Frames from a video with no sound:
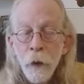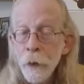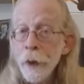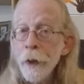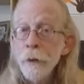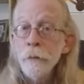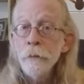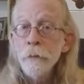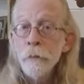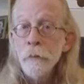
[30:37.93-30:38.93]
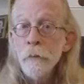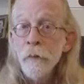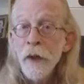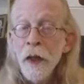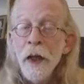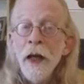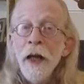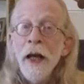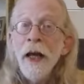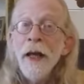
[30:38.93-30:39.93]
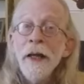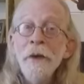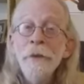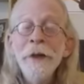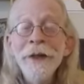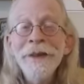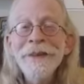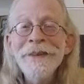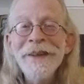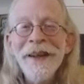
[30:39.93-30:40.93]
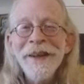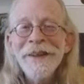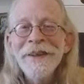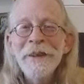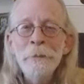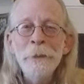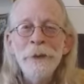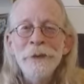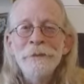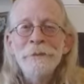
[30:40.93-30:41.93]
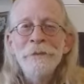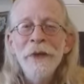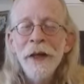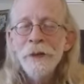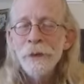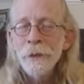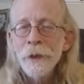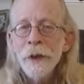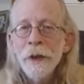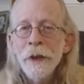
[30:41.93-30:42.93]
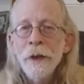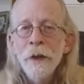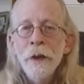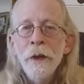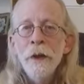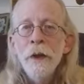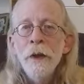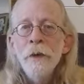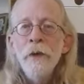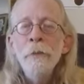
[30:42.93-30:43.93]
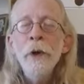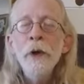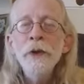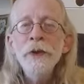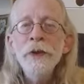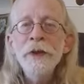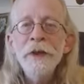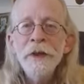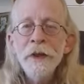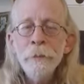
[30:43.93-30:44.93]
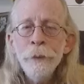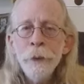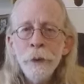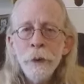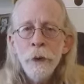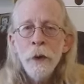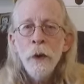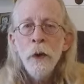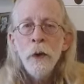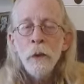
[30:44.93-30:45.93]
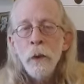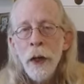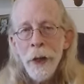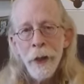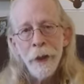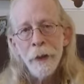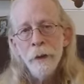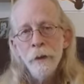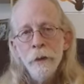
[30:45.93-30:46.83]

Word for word: Okay? And it really is that simple. That's really the most simple way